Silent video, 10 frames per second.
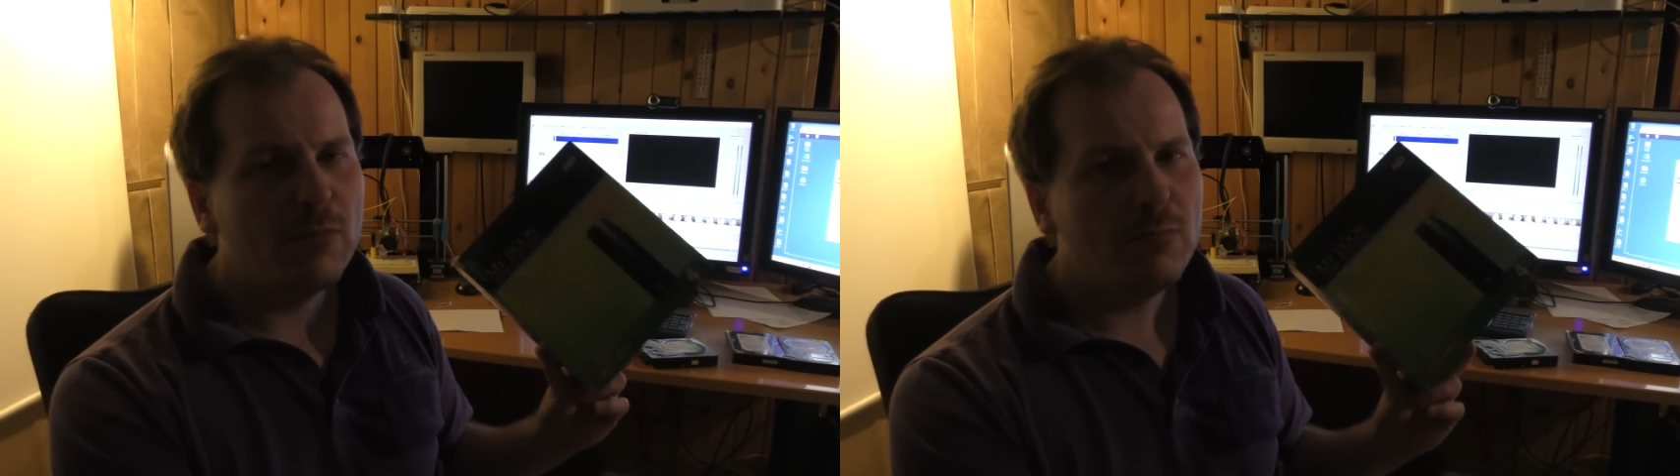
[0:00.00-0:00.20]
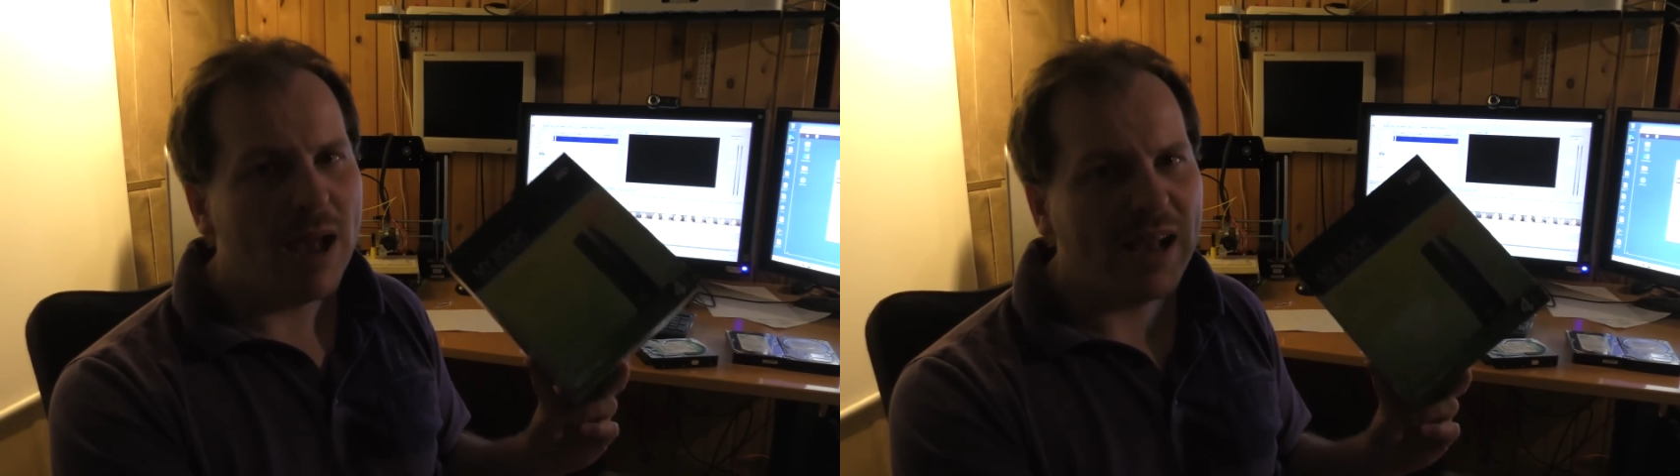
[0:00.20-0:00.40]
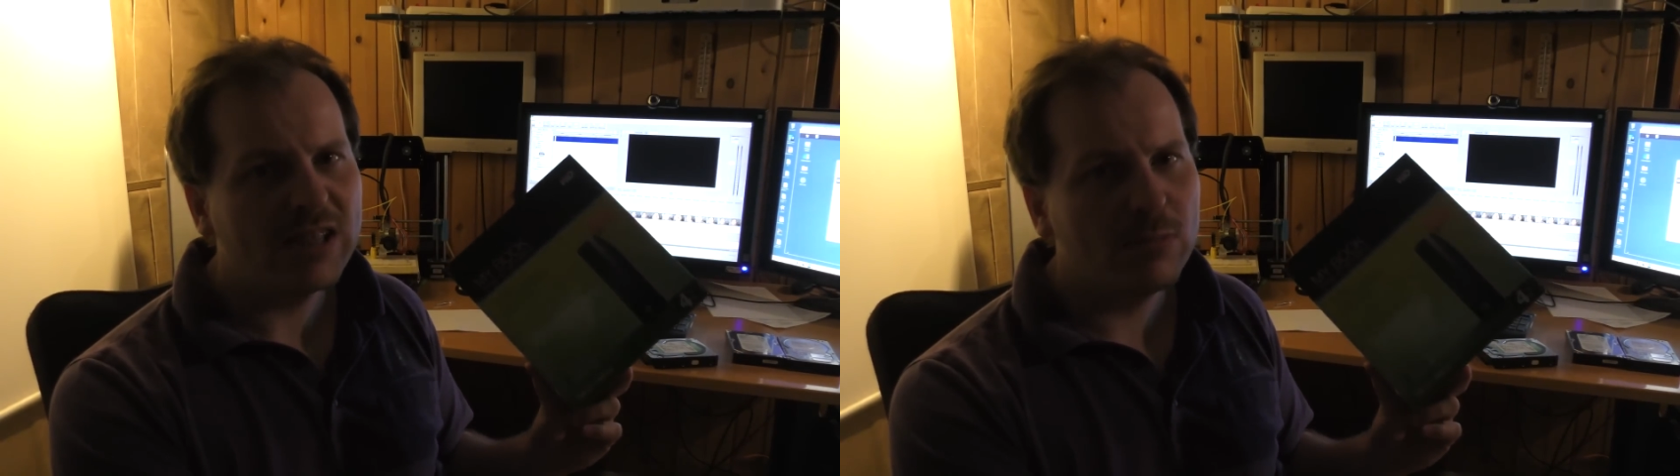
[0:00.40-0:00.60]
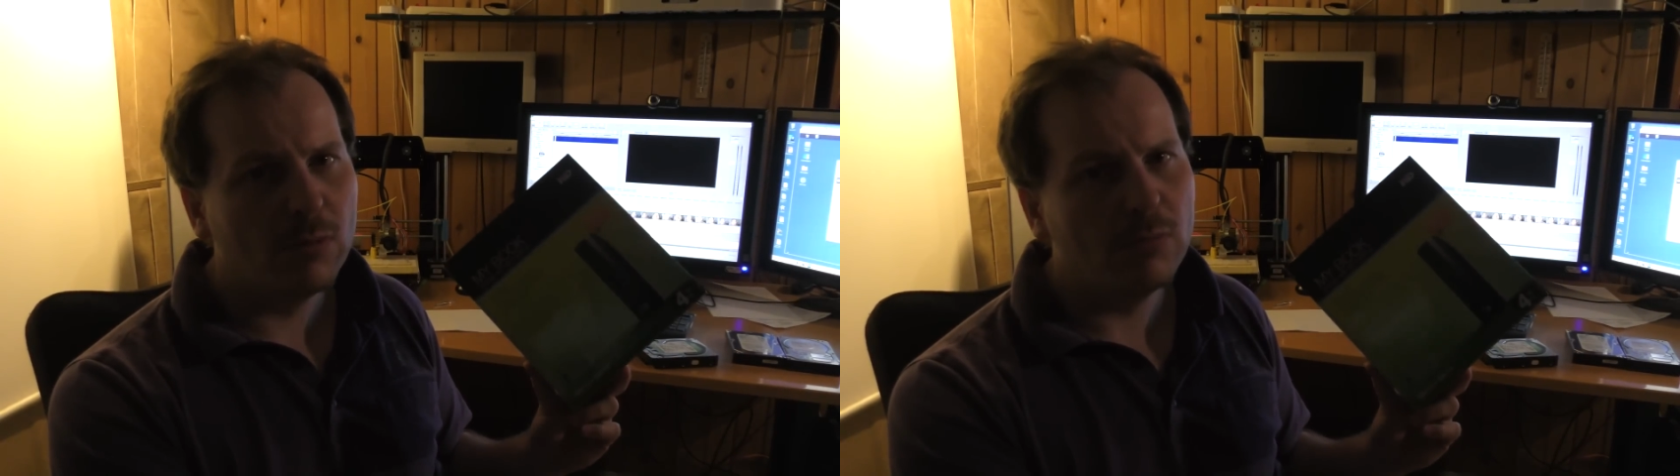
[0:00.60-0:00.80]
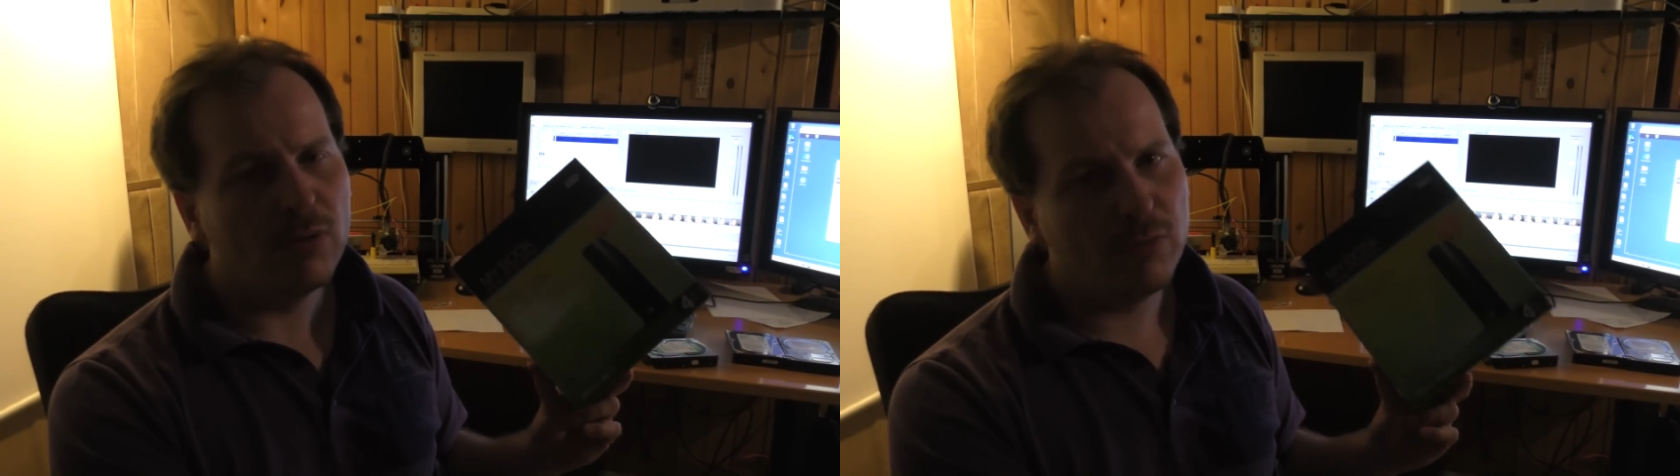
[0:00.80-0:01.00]

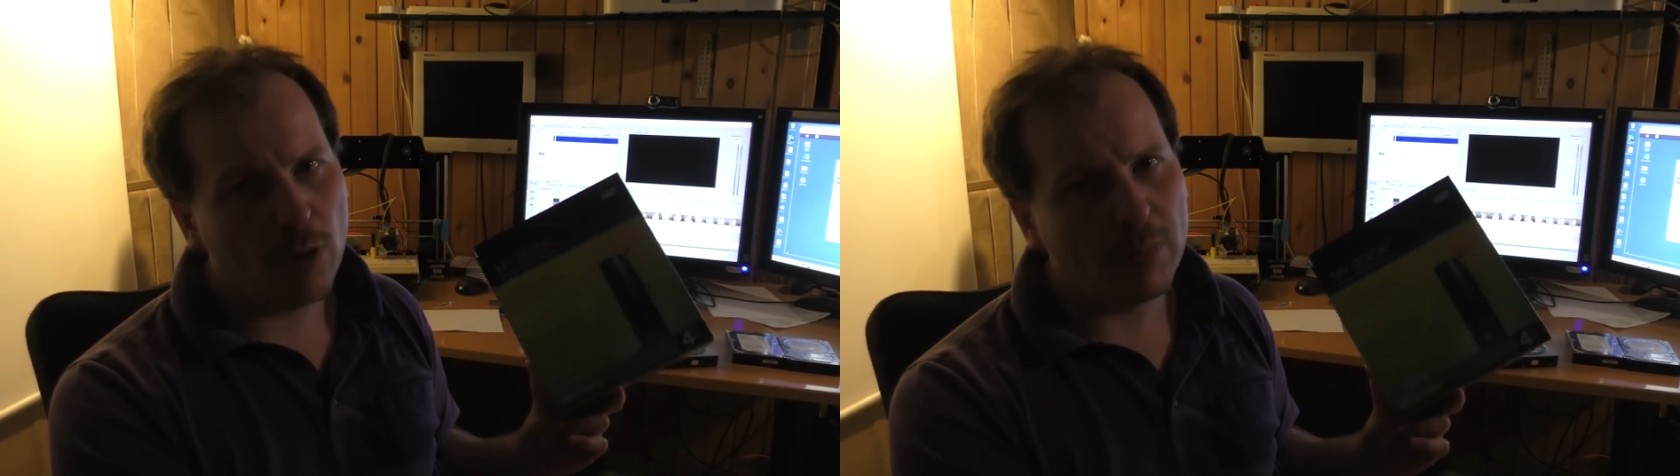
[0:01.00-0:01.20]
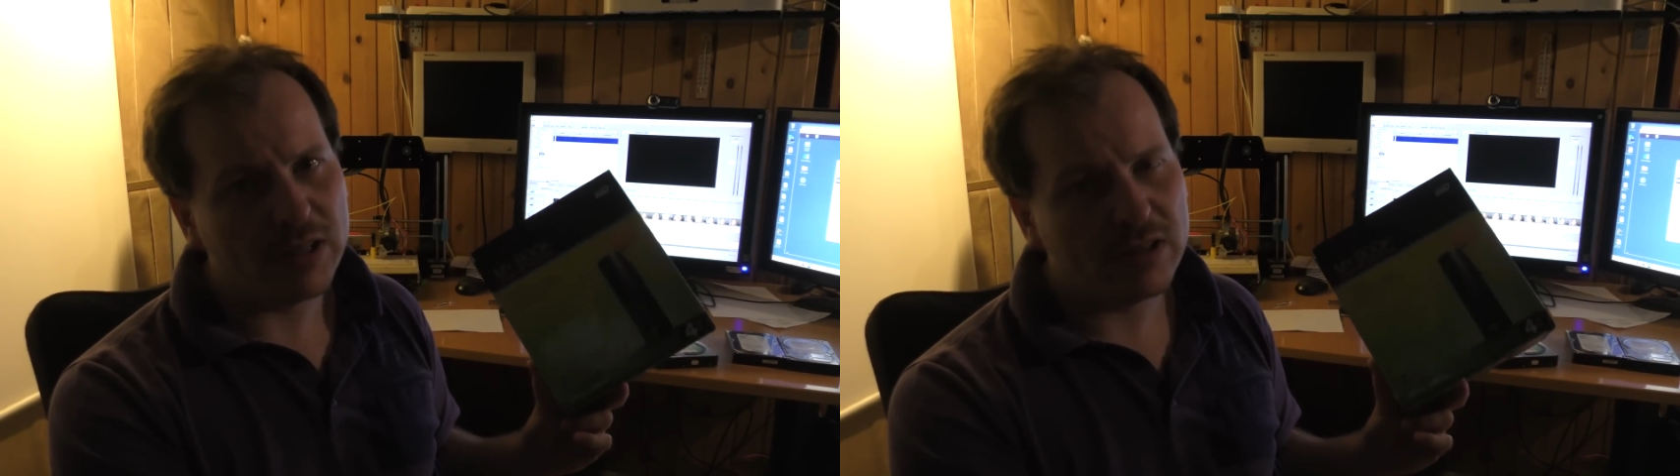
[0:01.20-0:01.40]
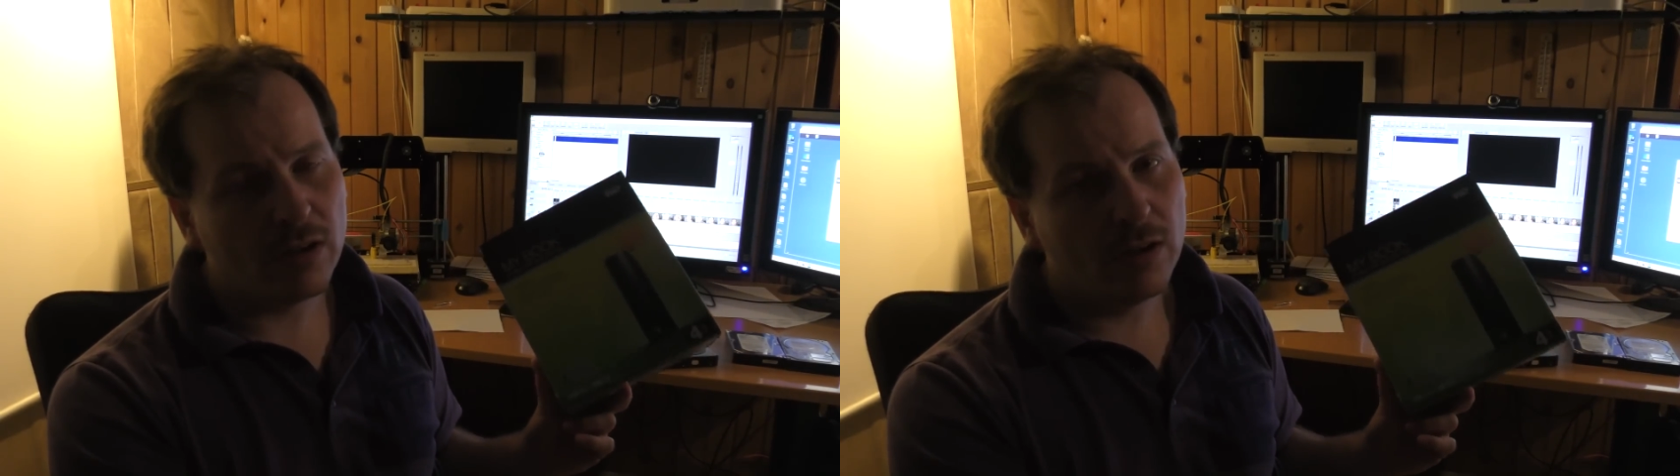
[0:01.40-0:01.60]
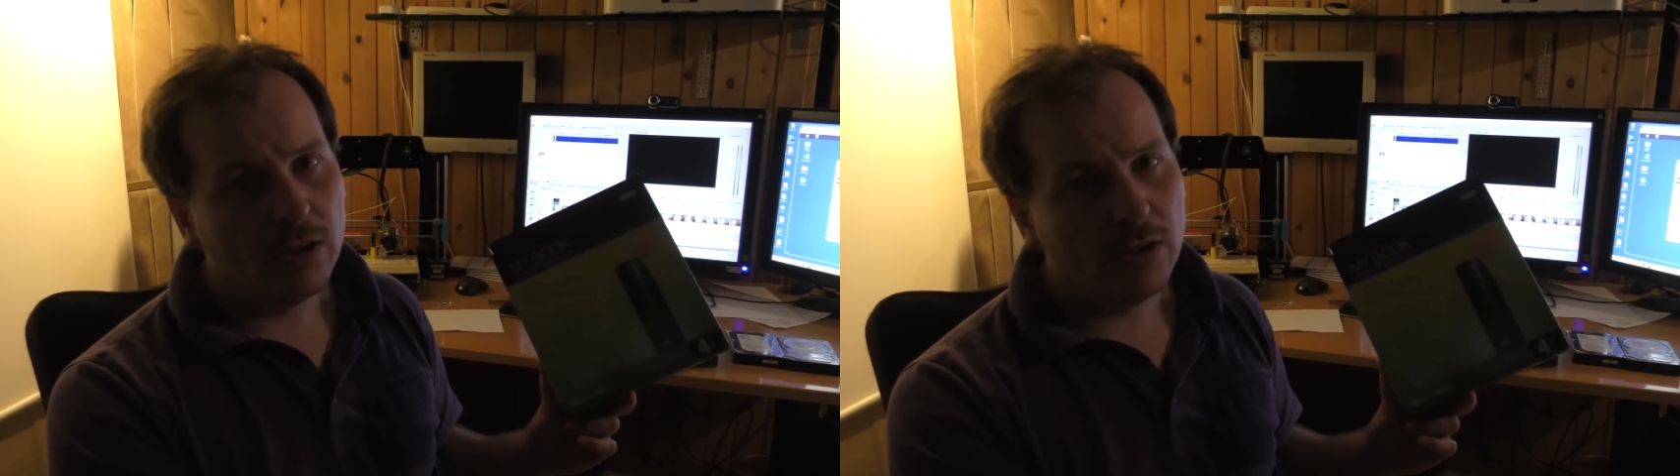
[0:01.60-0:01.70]
maximum performance?